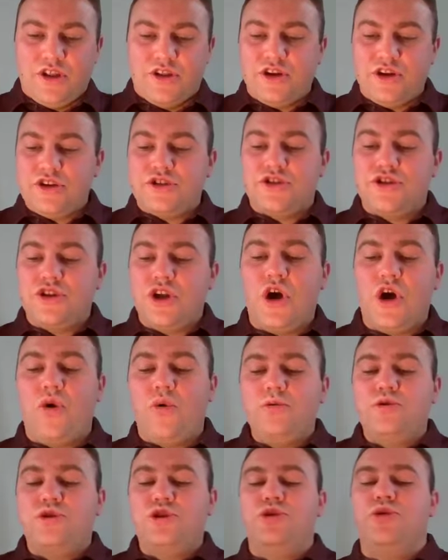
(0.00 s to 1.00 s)
There's
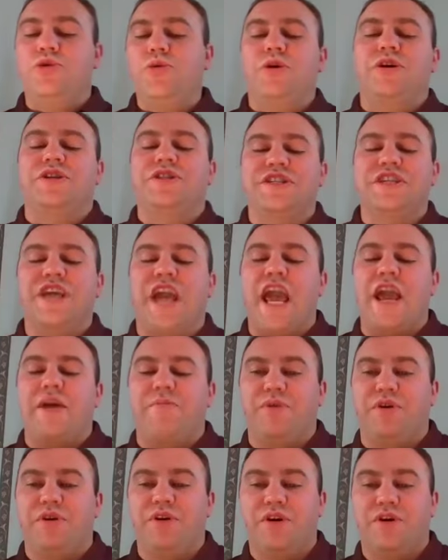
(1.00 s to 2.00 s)
no true
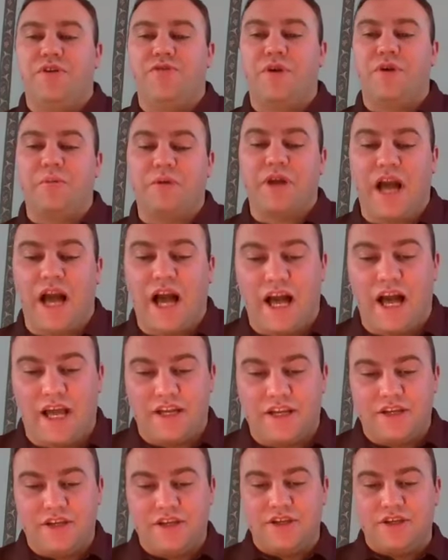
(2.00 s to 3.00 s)
escape from
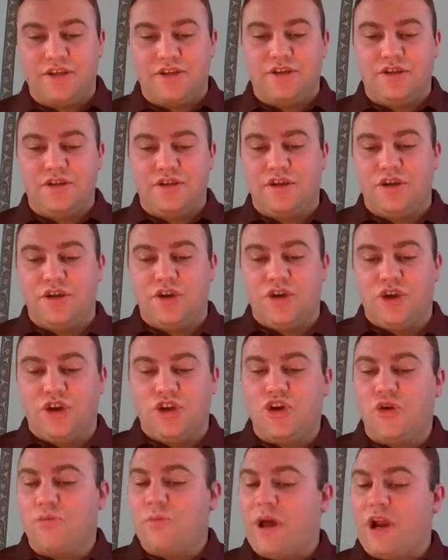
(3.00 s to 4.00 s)
God.
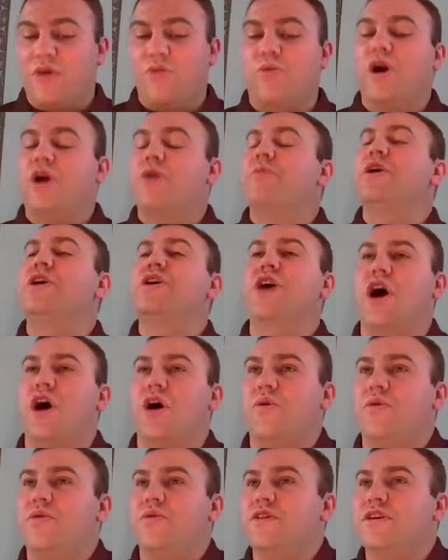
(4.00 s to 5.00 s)
No matter where we
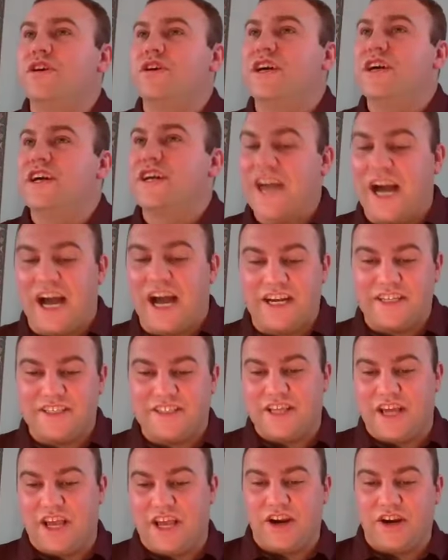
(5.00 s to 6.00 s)
go, God
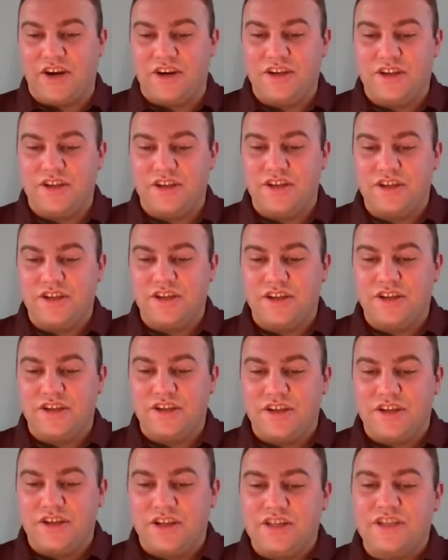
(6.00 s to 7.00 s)
is there.
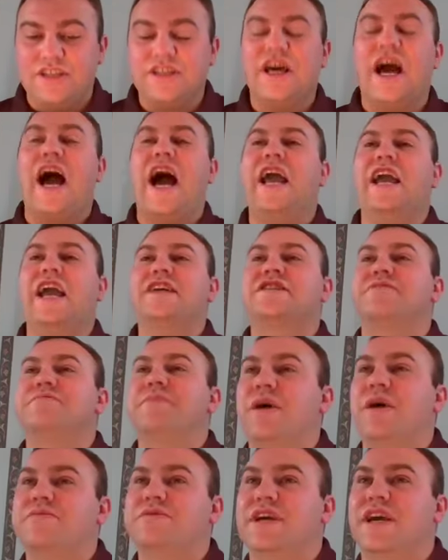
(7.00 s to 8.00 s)
To the highest
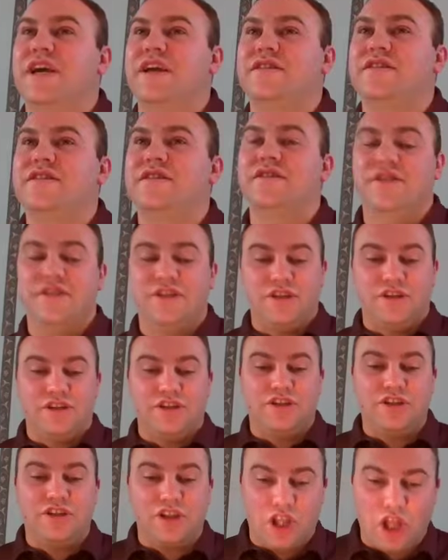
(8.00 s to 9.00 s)
mountain,
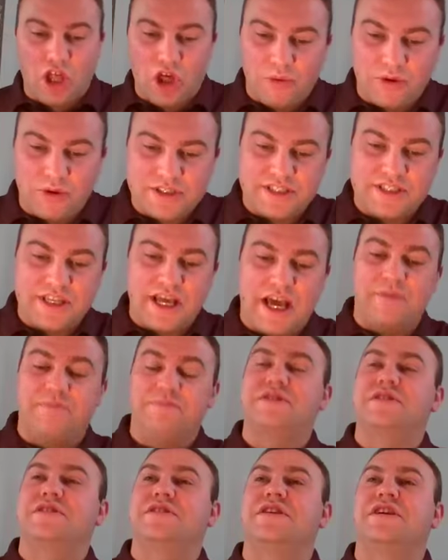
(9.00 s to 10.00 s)
to the lowest
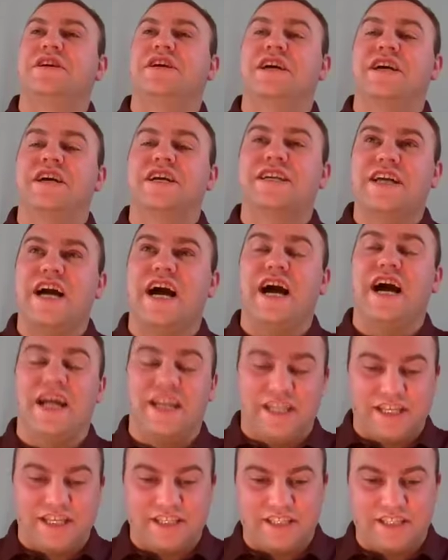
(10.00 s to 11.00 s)
depths, God
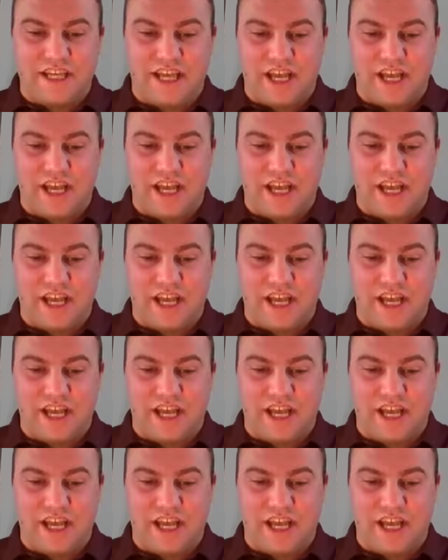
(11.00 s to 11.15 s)
is